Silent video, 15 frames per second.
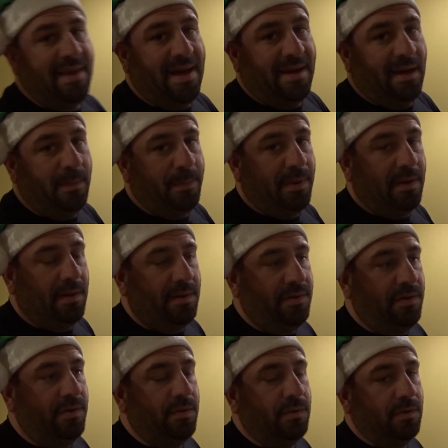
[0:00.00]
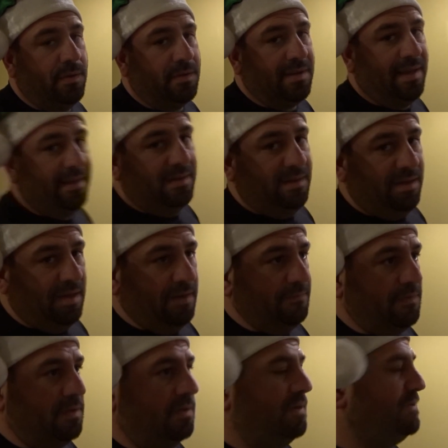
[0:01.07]
that up to look like a
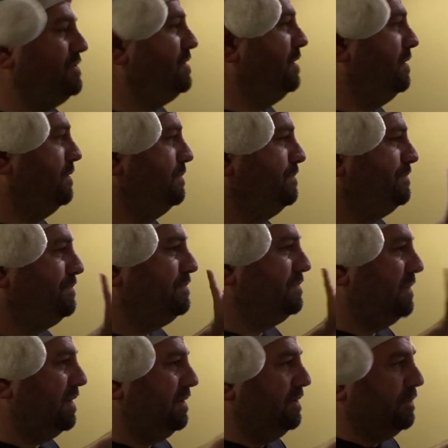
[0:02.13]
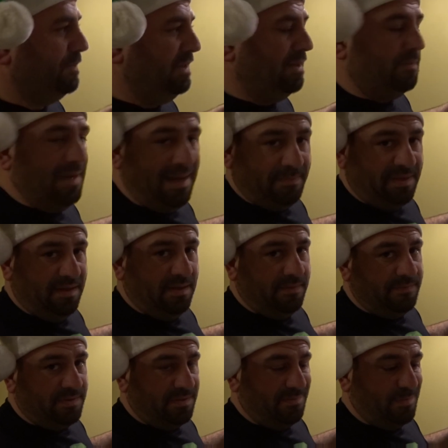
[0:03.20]
gift. So there'll be a wrapped
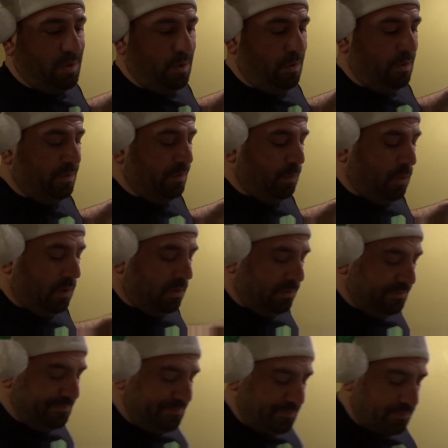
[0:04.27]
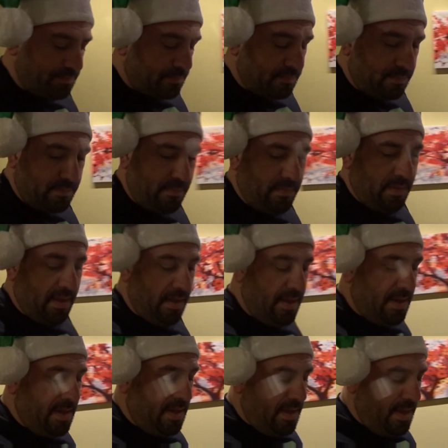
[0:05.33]
gift on the wall.
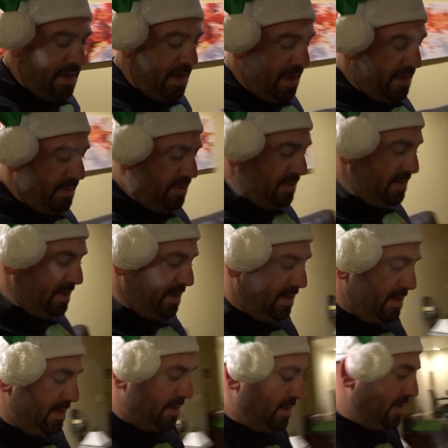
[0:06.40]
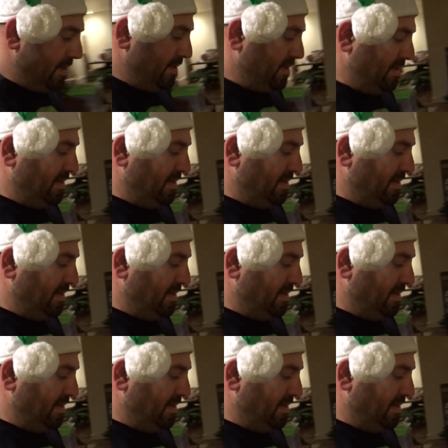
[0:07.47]
And then the